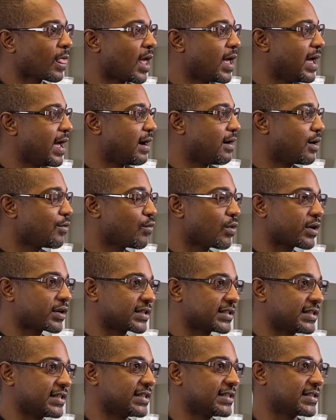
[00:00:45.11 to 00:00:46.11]
how it works
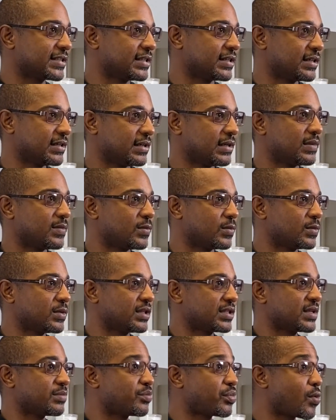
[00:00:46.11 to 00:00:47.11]
is
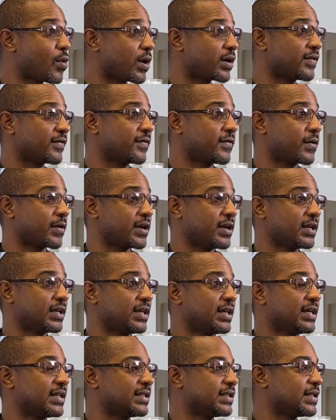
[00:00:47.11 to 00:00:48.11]
it's important for your
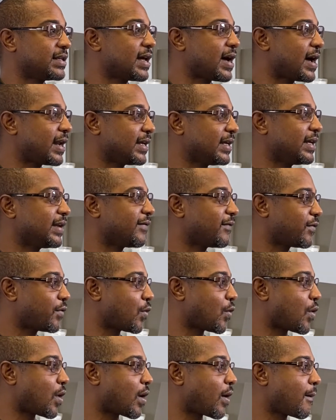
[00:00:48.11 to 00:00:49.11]
kid to not eat
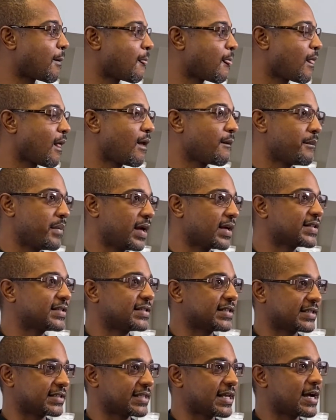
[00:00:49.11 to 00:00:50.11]
for about
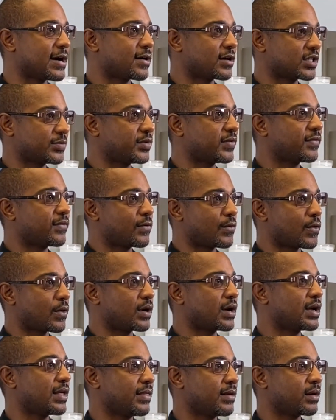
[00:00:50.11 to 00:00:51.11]
6 hours
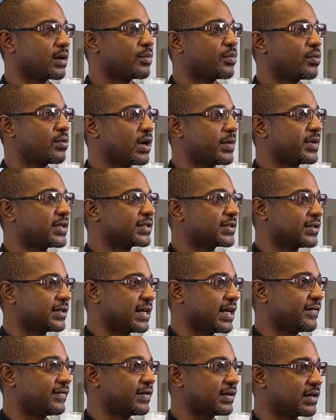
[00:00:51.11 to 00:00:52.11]
before their appointment. So they
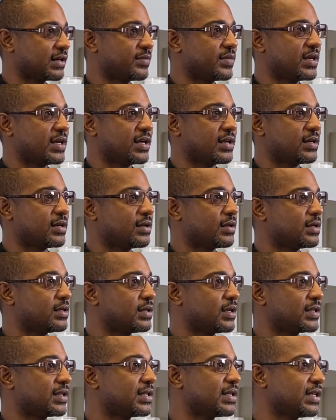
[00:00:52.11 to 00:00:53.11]
have to come in,
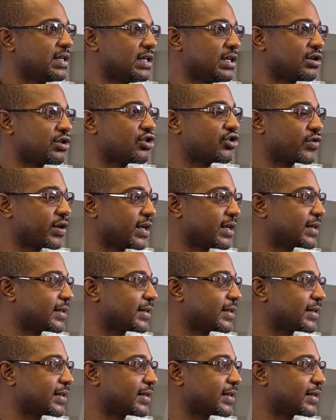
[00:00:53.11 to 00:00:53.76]
nothing to eat or drink.